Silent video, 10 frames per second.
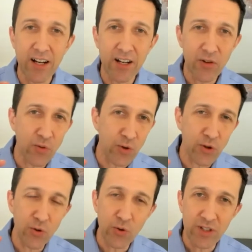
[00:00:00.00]

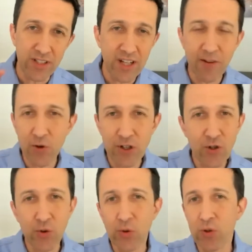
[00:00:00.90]
through discovery
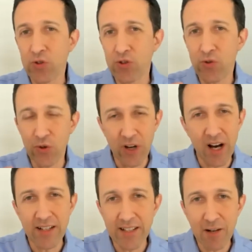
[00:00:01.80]
tools, through
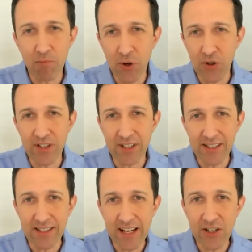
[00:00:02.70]
content
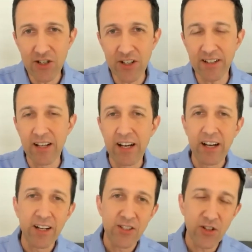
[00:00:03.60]
personalization,
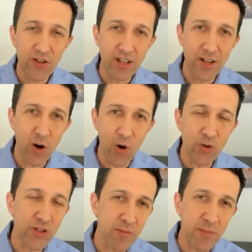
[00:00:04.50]
so that
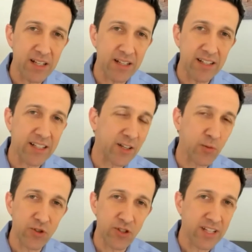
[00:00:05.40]
ultimately
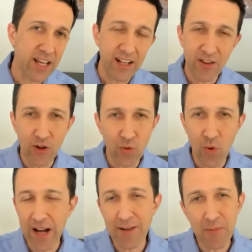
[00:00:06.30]
we're just getting the
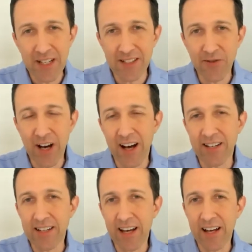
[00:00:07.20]
right piece of
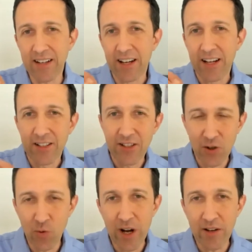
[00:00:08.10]
content to
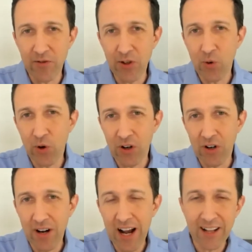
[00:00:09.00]
the right
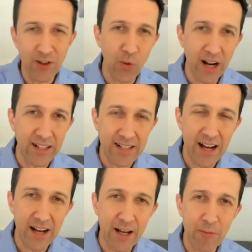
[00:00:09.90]
viewer at the right
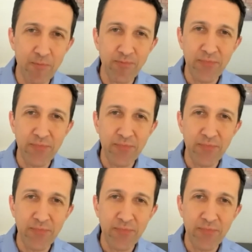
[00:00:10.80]
time,